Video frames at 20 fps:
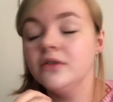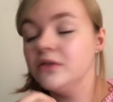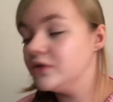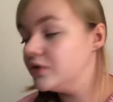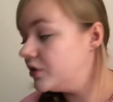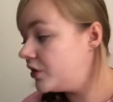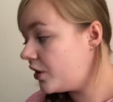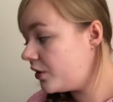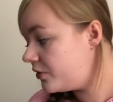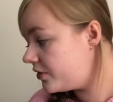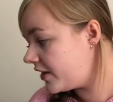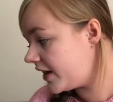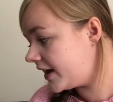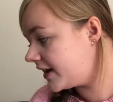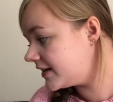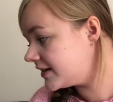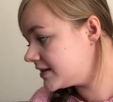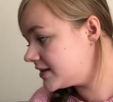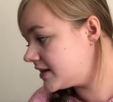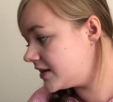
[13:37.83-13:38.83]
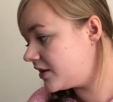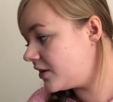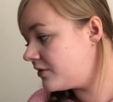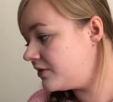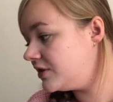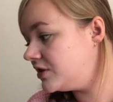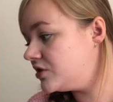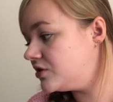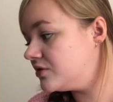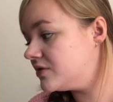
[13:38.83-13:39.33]
No thanks, I don't
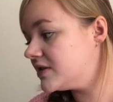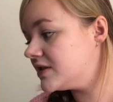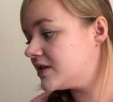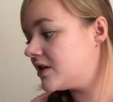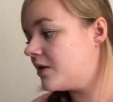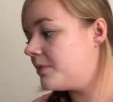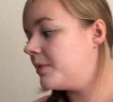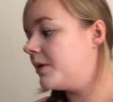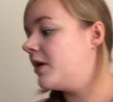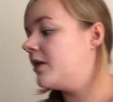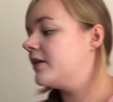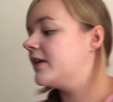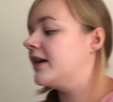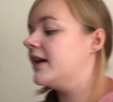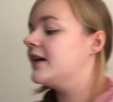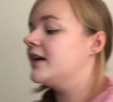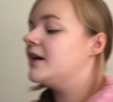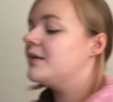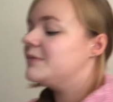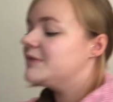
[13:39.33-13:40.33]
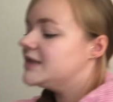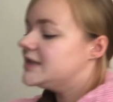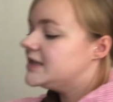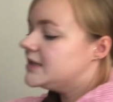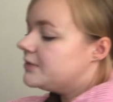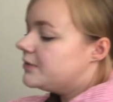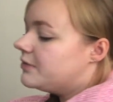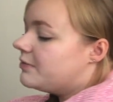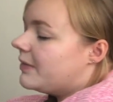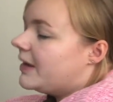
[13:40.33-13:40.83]
need you to start barking. Come and
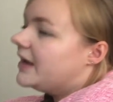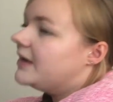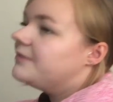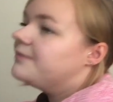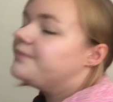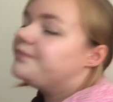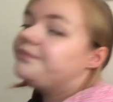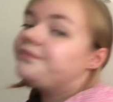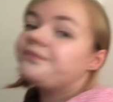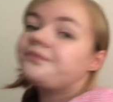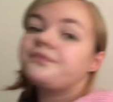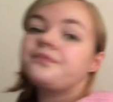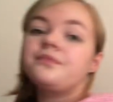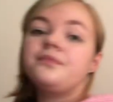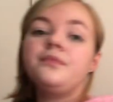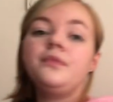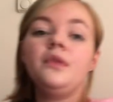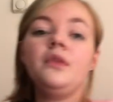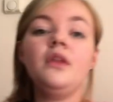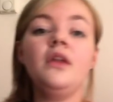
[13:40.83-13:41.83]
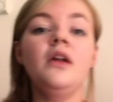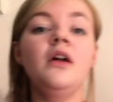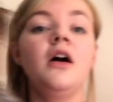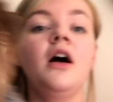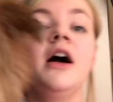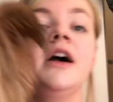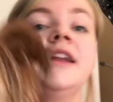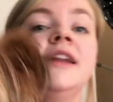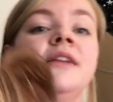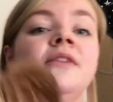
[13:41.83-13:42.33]
sit with me.
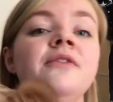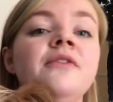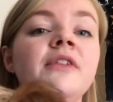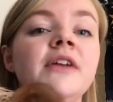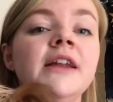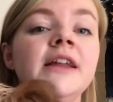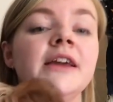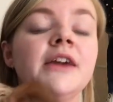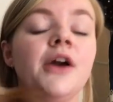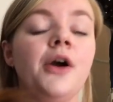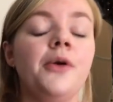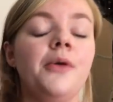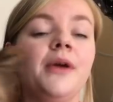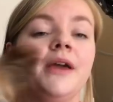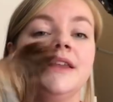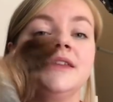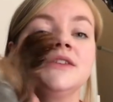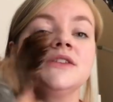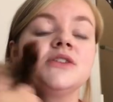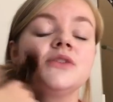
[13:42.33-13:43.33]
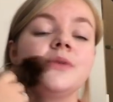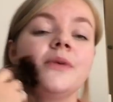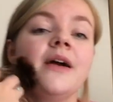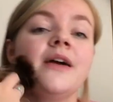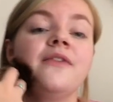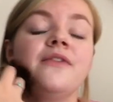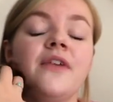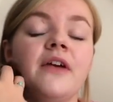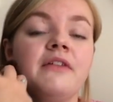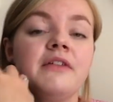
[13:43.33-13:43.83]
I didn't really go into
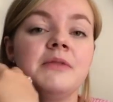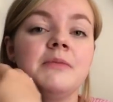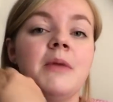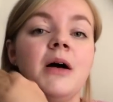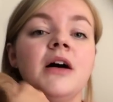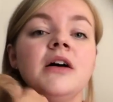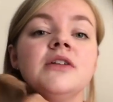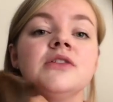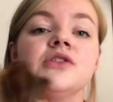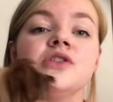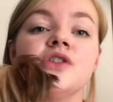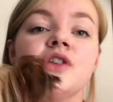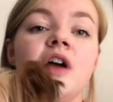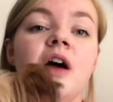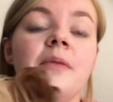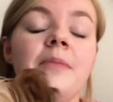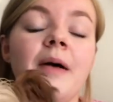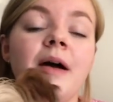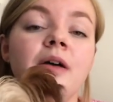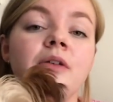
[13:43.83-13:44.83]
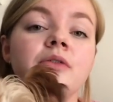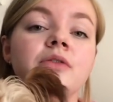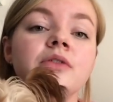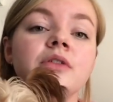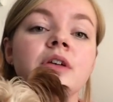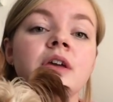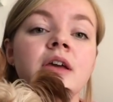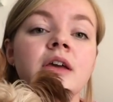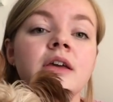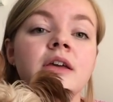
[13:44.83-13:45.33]
it very much about...
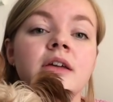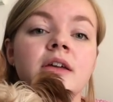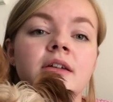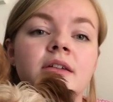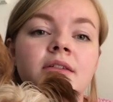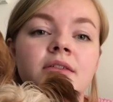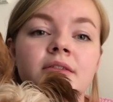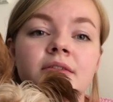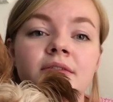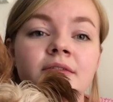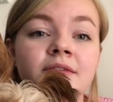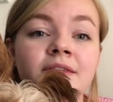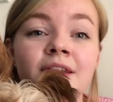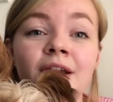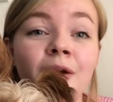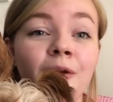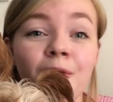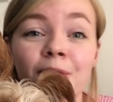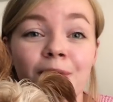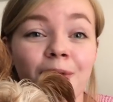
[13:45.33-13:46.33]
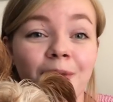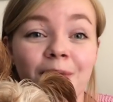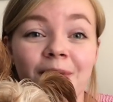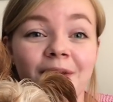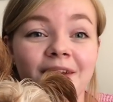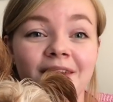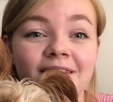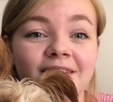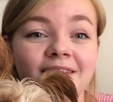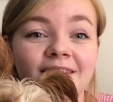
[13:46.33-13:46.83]
No!